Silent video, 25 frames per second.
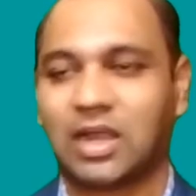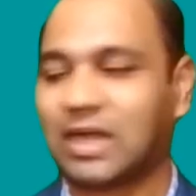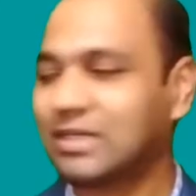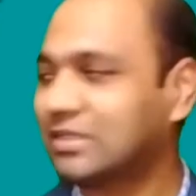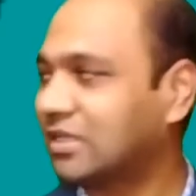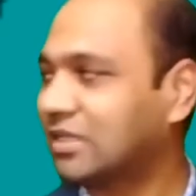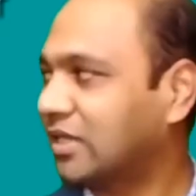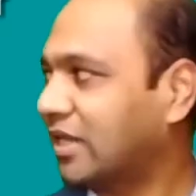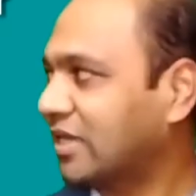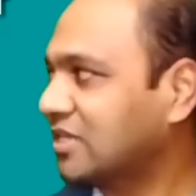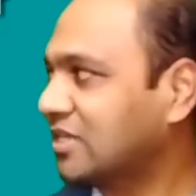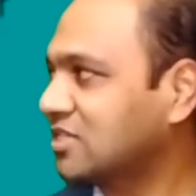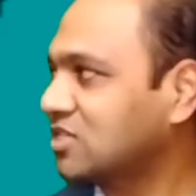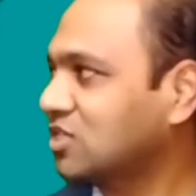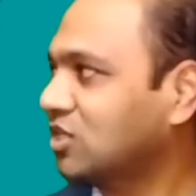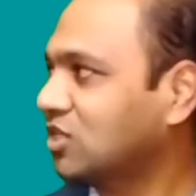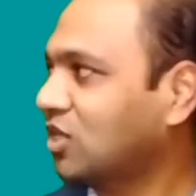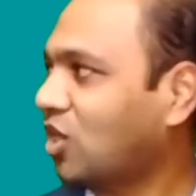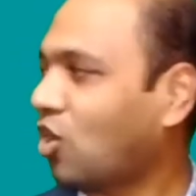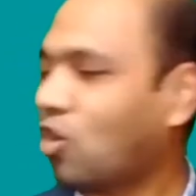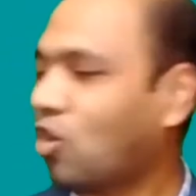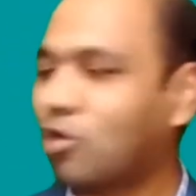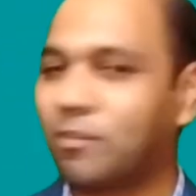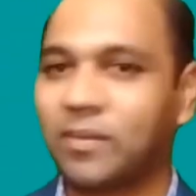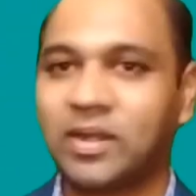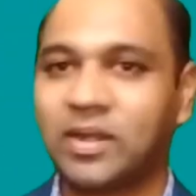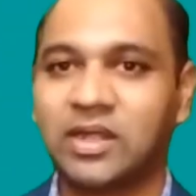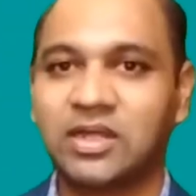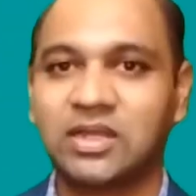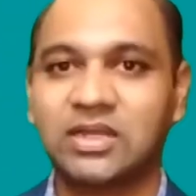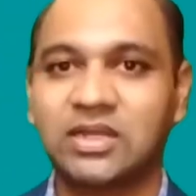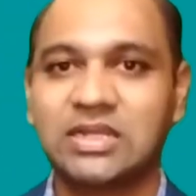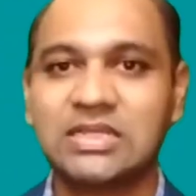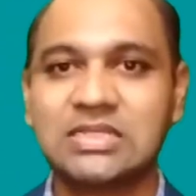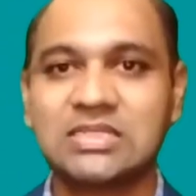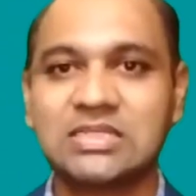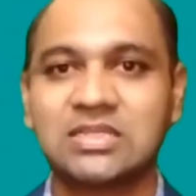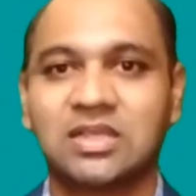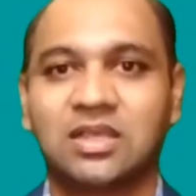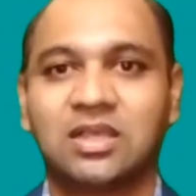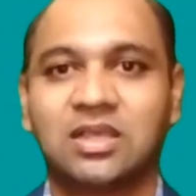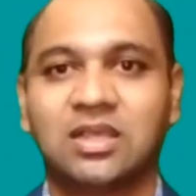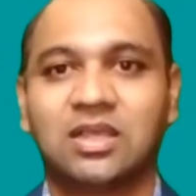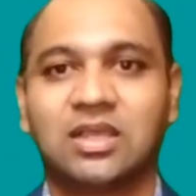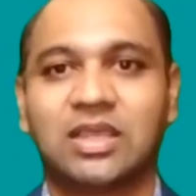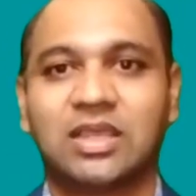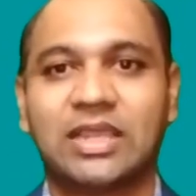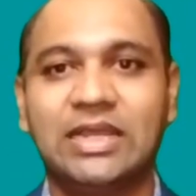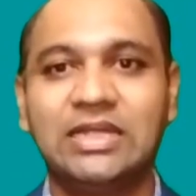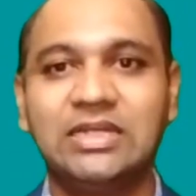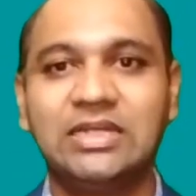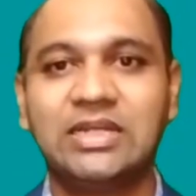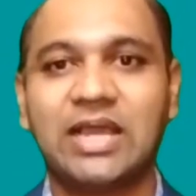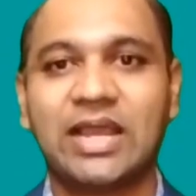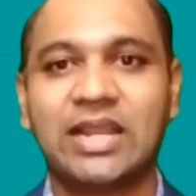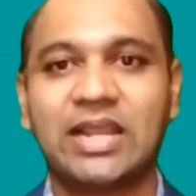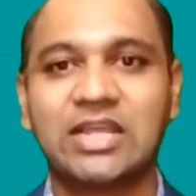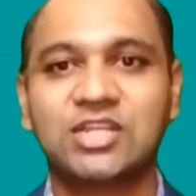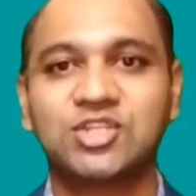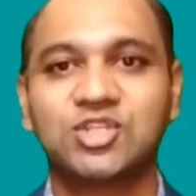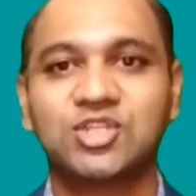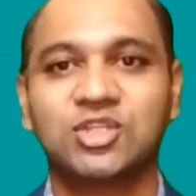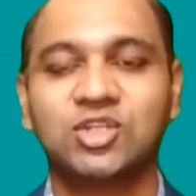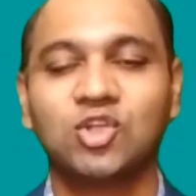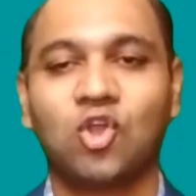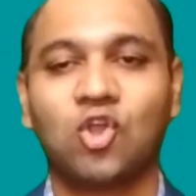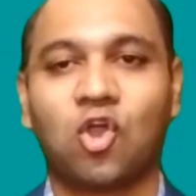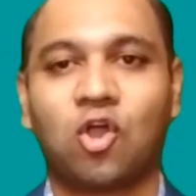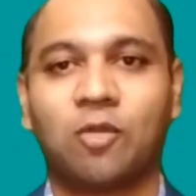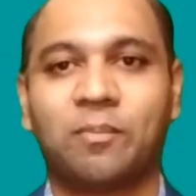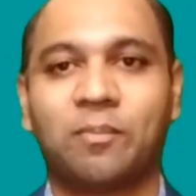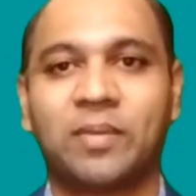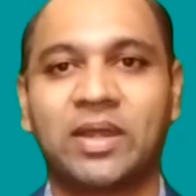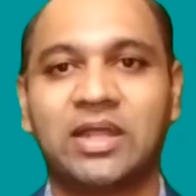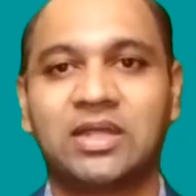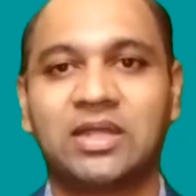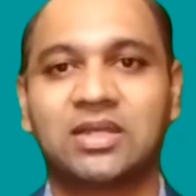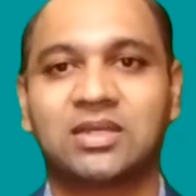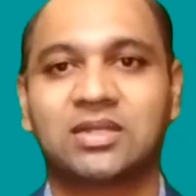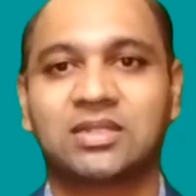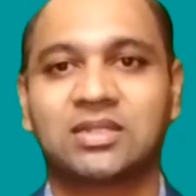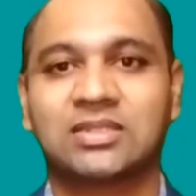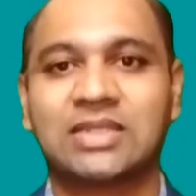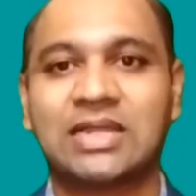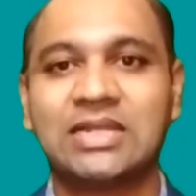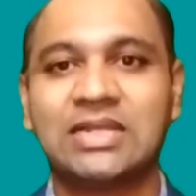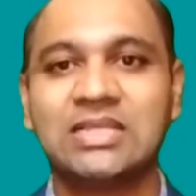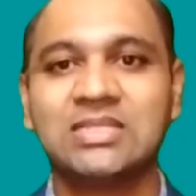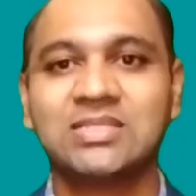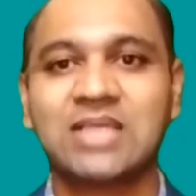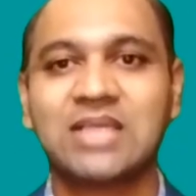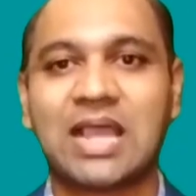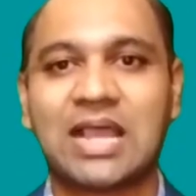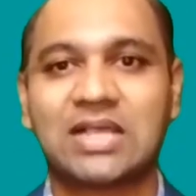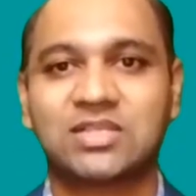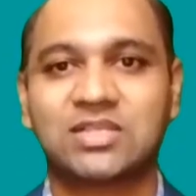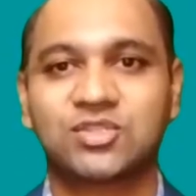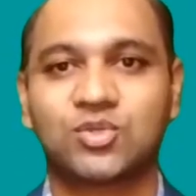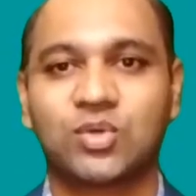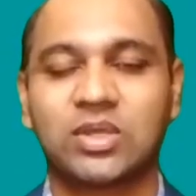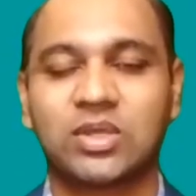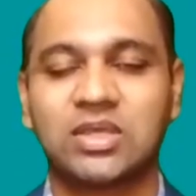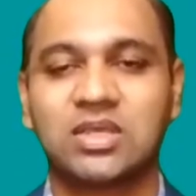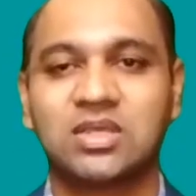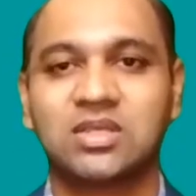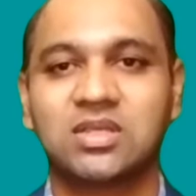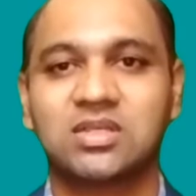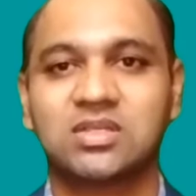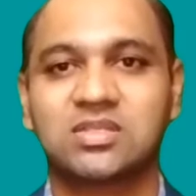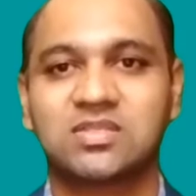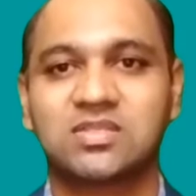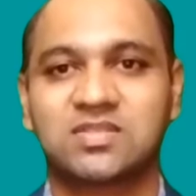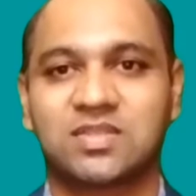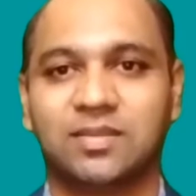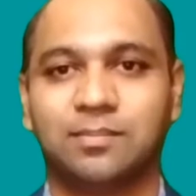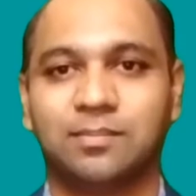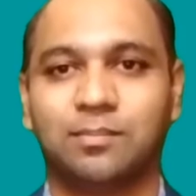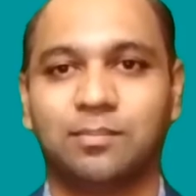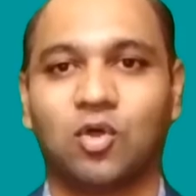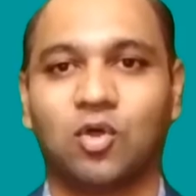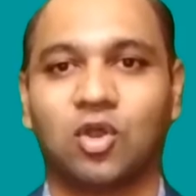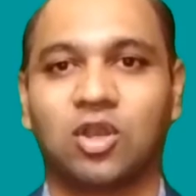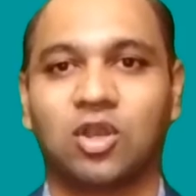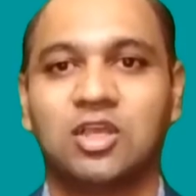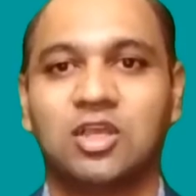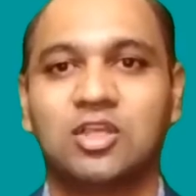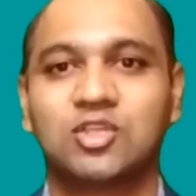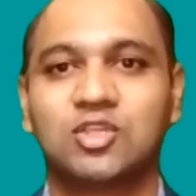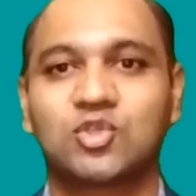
And the next operator is indirection operator that is asterisk symbol.